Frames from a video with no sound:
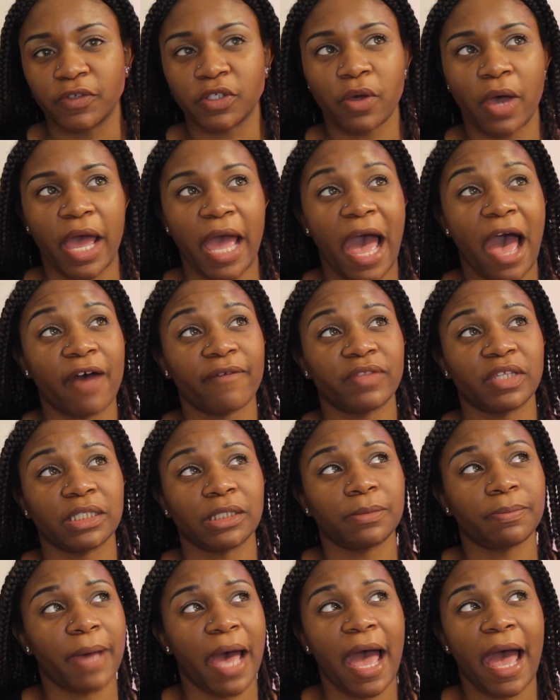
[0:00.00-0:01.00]
So I have
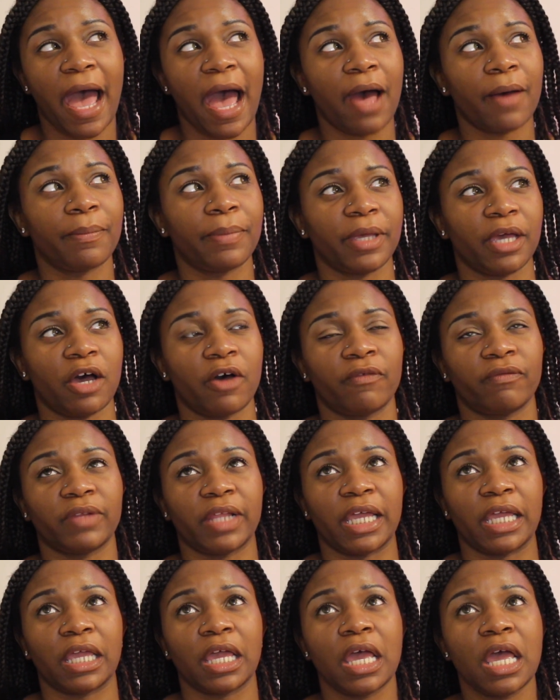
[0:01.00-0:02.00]
this bad habit of
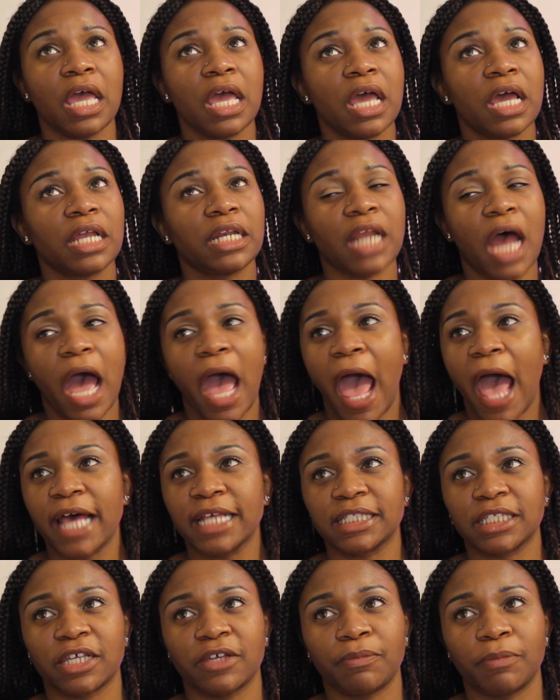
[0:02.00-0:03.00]
like not
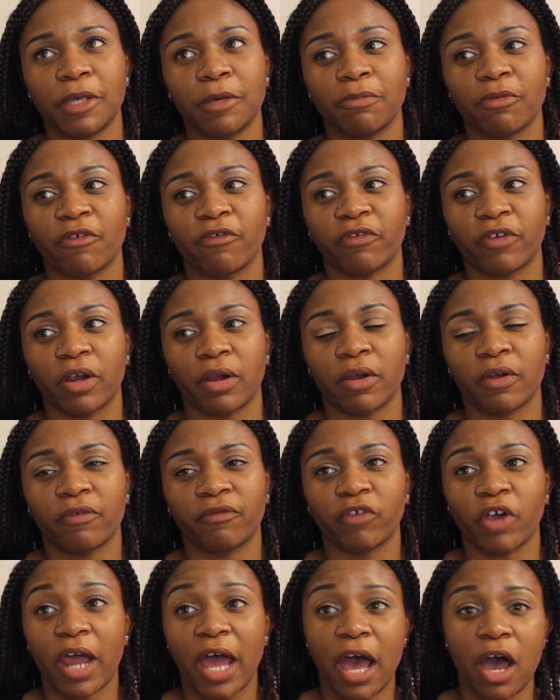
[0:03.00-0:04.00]
asking people for
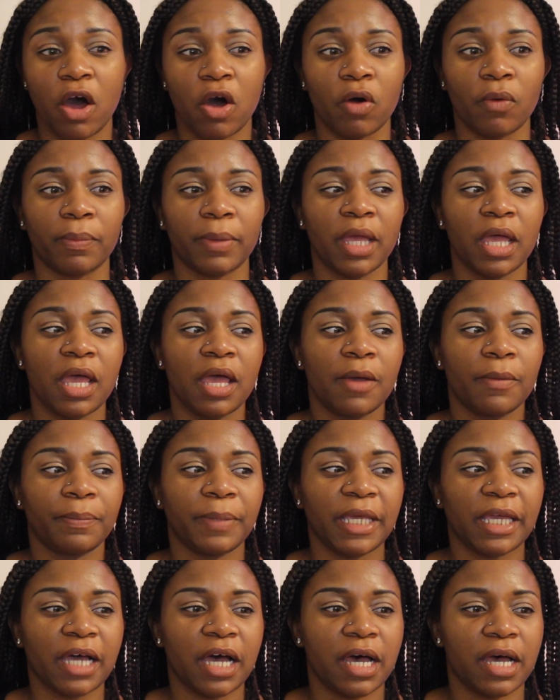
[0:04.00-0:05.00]
help,
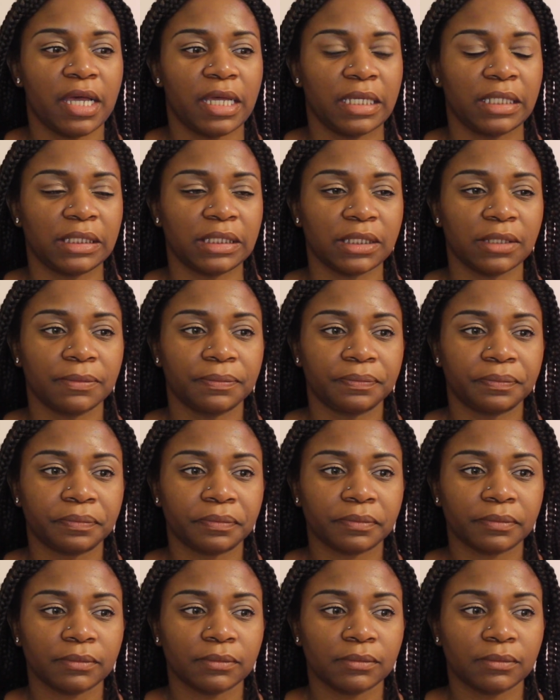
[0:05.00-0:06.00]
because
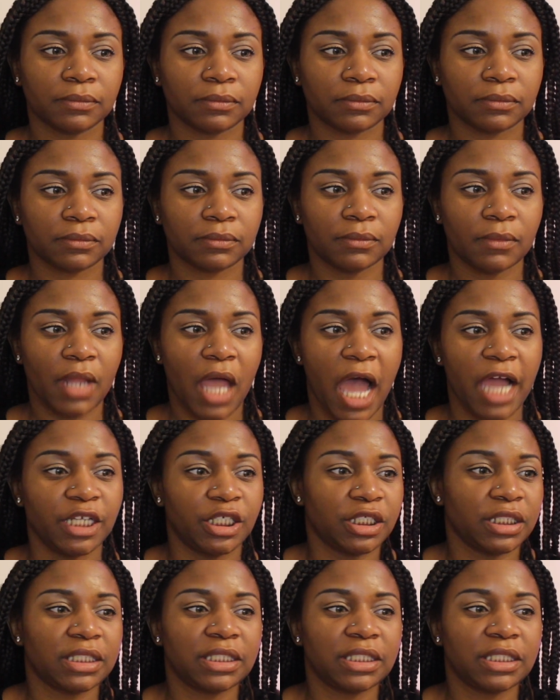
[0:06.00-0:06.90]
I